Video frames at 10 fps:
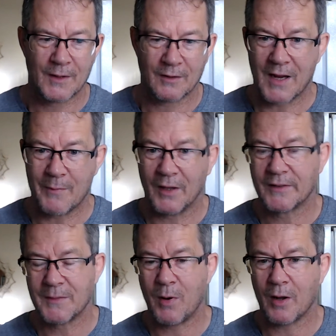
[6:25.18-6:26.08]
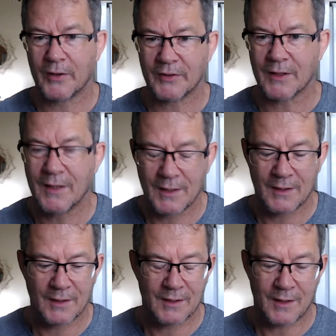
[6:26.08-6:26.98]
liability policy,
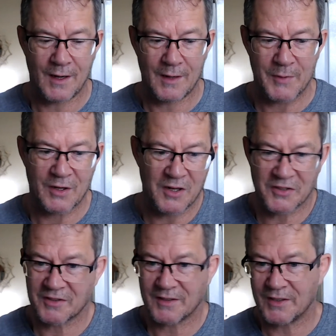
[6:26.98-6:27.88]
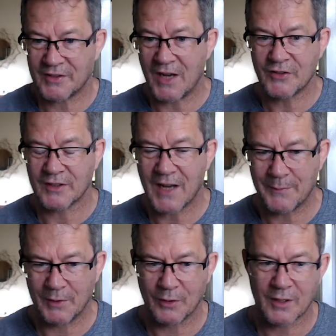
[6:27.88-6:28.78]
because essentially I'd
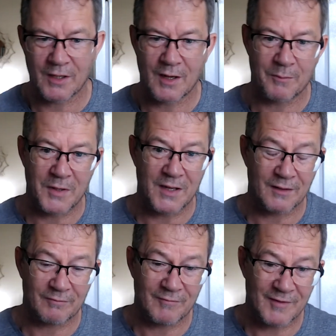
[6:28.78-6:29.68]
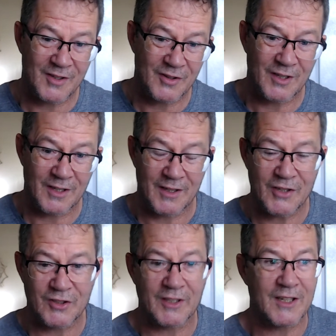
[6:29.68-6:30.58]
be looking at being
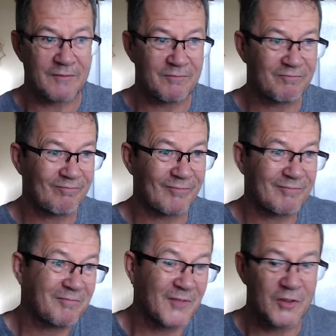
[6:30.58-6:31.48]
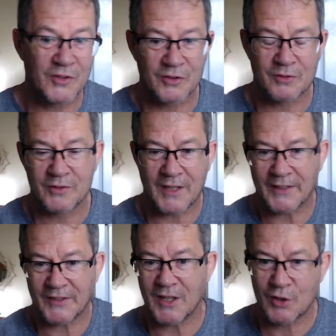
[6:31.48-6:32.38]
initially,
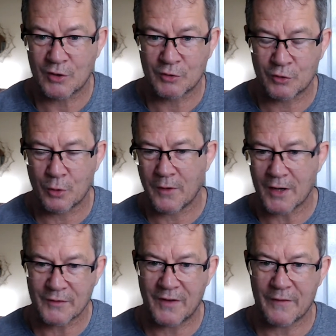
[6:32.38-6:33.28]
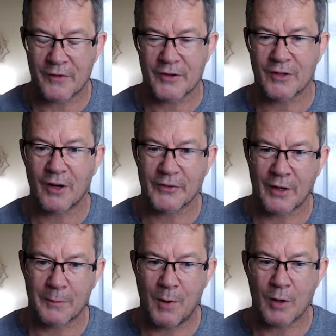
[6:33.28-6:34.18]
let's say, $2,500
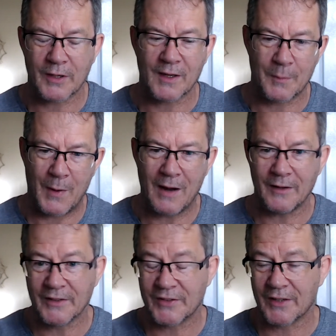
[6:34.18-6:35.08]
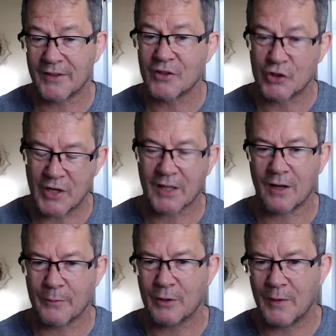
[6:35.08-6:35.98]
out of pocket, and apparently citizens jack
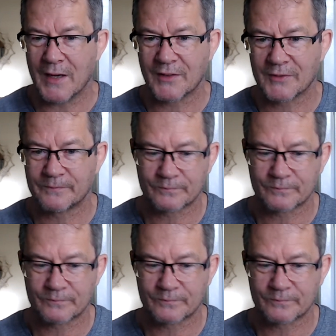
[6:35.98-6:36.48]
up your rates.